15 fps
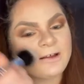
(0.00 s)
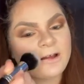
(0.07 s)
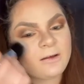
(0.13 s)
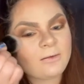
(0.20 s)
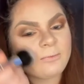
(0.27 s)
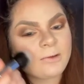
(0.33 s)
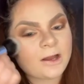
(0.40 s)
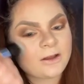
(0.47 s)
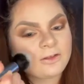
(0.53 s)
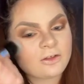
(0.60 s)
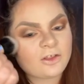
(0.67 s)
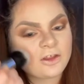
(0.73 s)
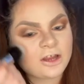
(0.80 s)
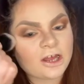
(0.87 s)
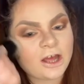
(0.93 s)
minus under
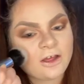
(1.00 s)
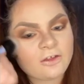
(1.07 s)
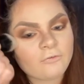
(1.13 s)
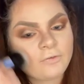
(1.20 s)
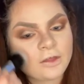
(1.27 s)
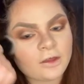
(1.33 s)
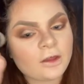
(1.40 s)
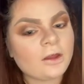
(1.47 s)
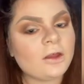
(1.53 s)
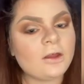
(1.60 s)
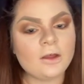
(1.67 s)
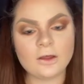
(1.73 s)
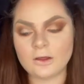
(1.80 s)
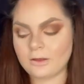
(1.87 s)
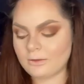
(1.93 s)
the eyes obviously,
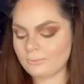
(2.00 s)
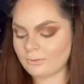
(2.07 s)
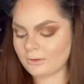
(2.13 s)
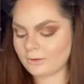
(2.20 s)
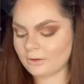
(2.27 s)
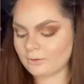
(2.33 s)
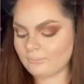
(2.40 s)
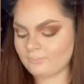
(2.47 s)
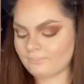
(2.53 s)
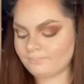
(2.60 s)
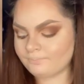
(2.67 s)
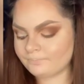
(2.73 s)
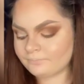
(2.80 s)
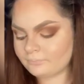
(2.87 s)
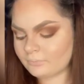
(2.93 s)
but
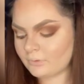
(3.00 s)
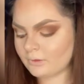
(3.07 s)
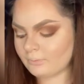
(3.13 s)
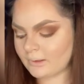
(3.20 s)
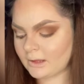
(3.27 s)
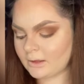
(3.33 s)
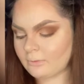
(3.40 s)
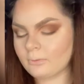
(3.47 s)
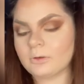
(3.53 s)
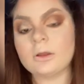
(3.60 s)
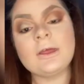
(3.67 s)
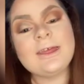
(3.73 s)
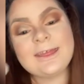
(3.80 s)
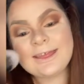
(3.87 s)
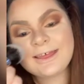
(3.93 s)
it's where you want
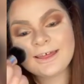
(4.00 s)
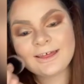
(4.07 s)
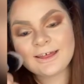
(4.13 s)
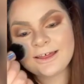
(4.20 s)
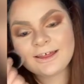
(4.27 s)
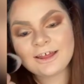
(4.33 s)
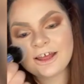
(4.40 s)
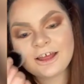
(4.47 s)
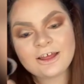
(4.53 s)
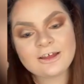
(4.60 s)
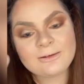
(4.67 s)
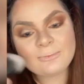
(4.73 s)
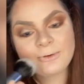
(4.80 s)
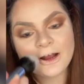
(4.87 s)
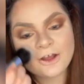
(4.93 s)
it to
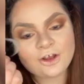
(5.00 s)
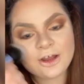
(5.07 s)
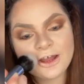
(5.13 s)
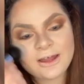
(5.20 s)
brighten.